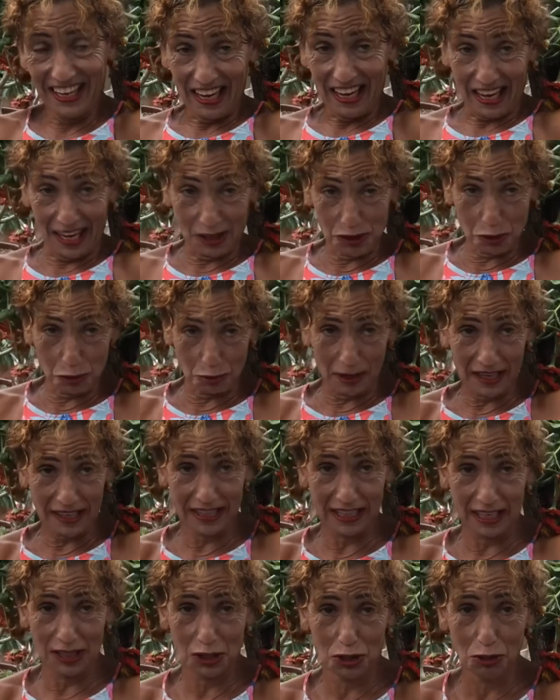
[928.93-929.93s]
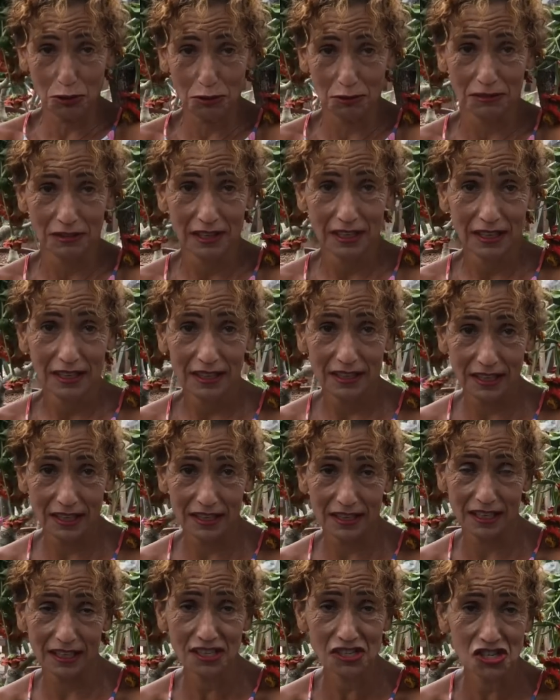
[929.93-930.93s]
I swear they do. They're
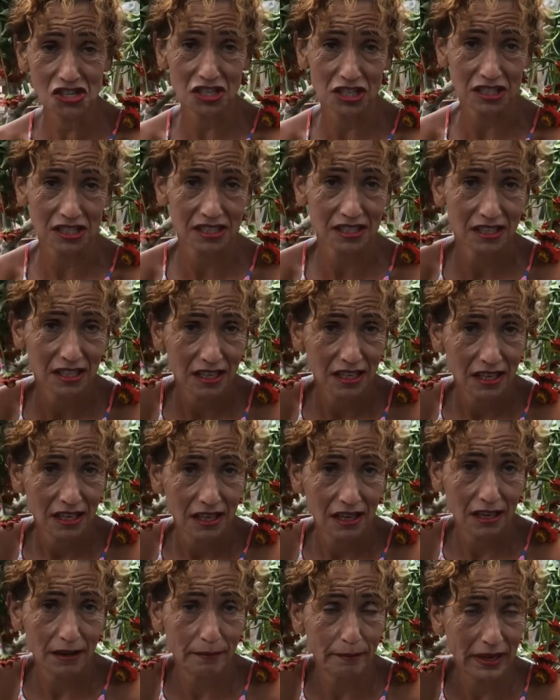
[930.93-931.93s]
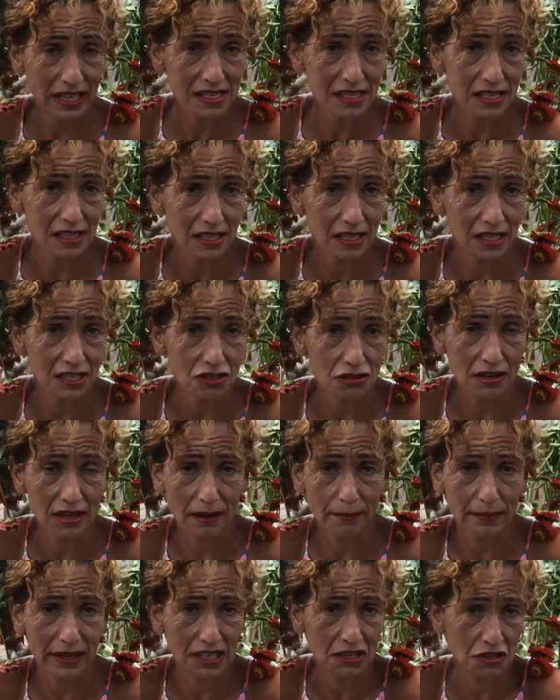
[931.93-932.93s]
delicious, amazing. You can
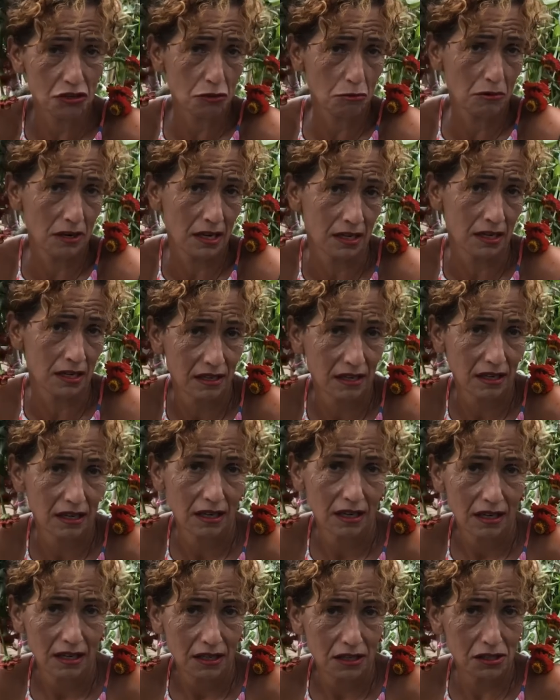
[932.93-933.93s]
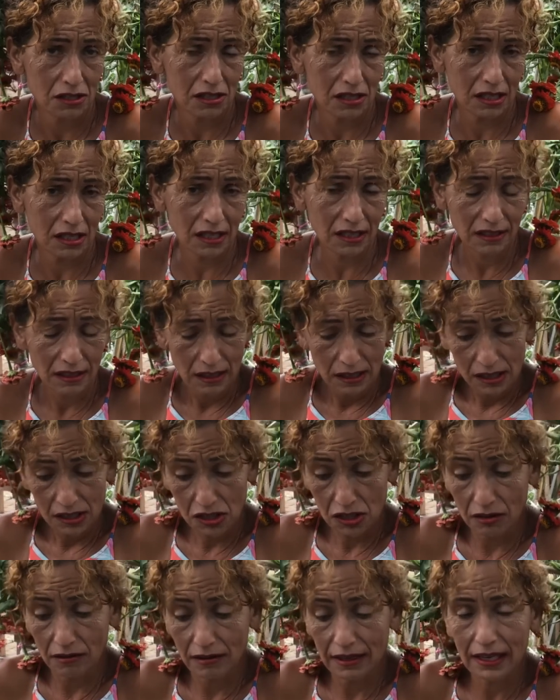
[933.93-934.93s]
have many as you want. You see.
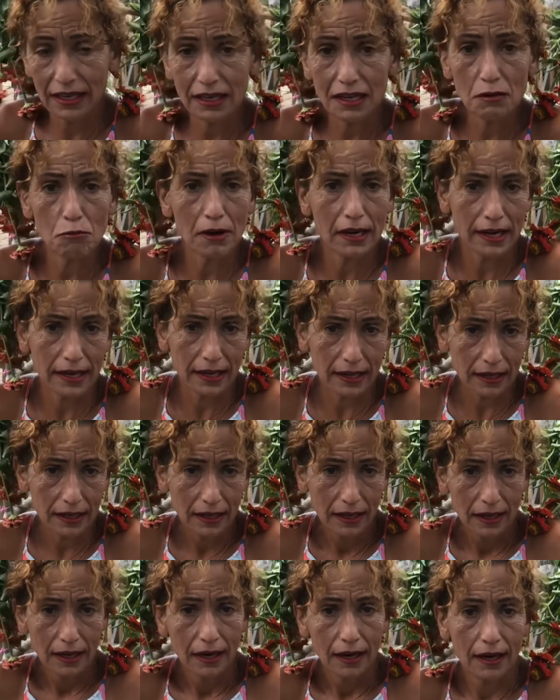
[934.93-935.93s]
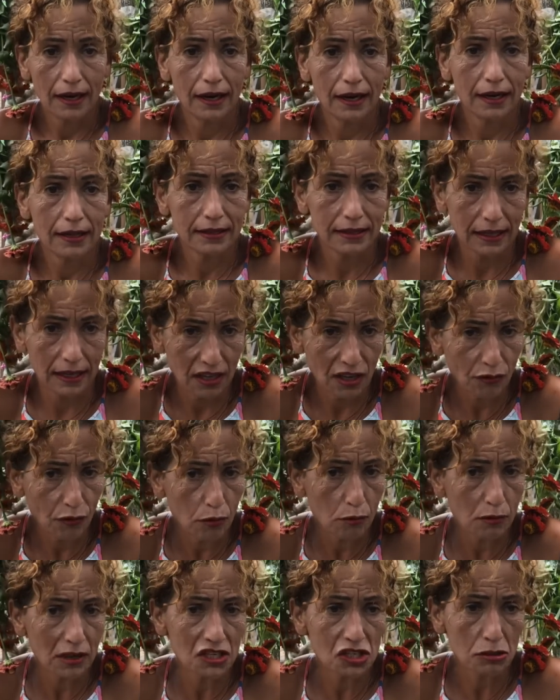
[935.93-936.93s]
So anyway, thank you
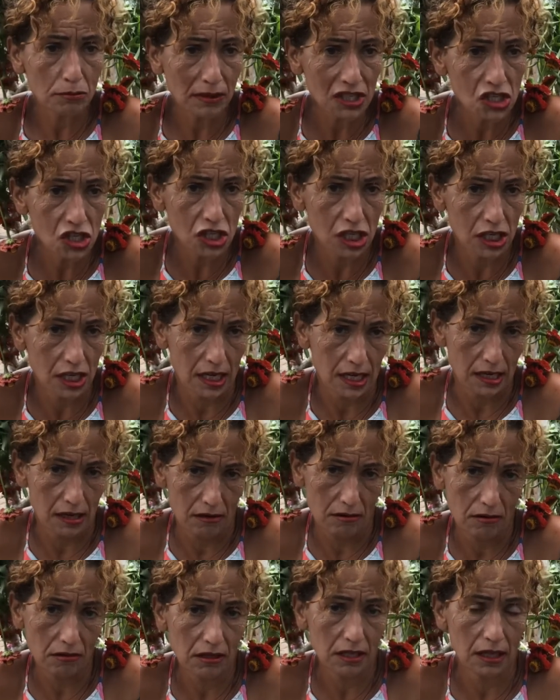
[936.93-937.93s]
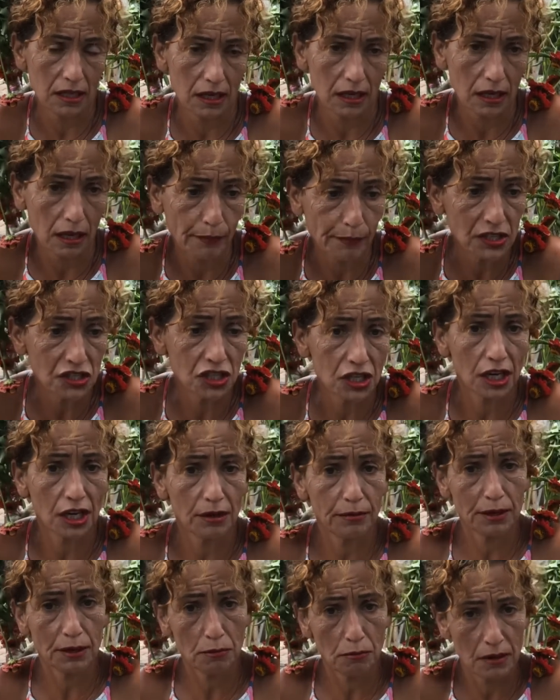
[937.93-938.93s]
for watching my channel, and I appreciate
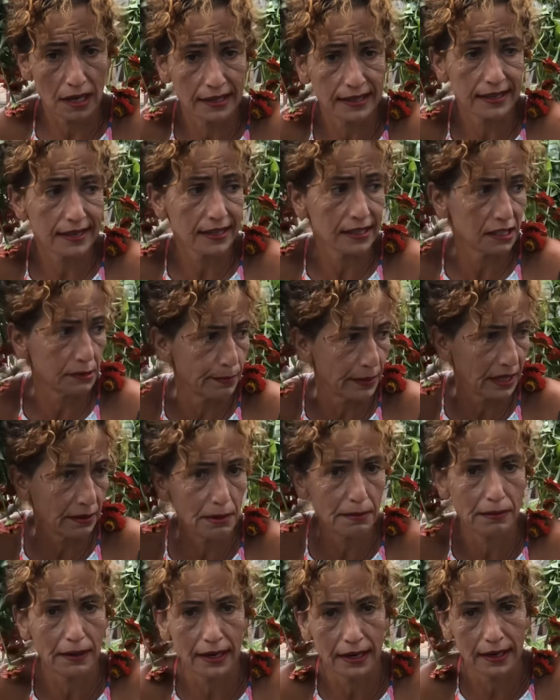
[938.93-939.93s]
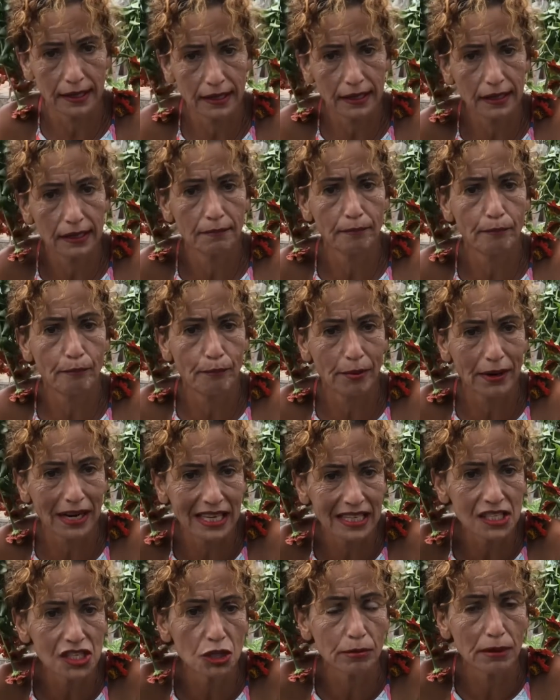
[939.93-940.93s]
everyone and respect everybody and
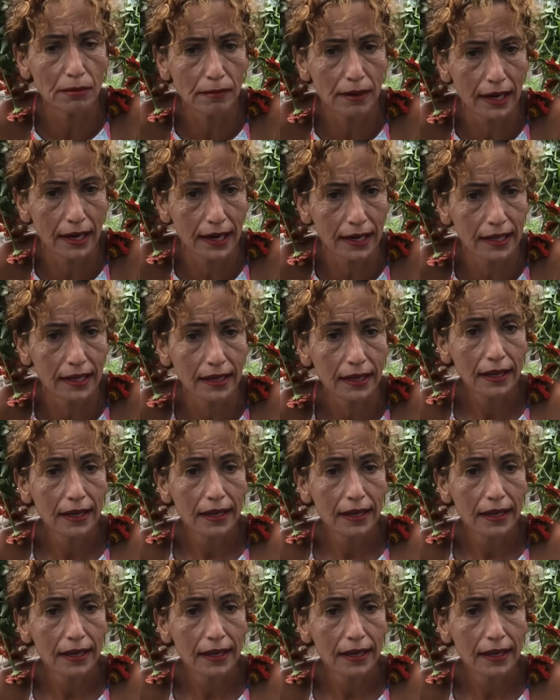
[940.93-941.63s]
bless everybody,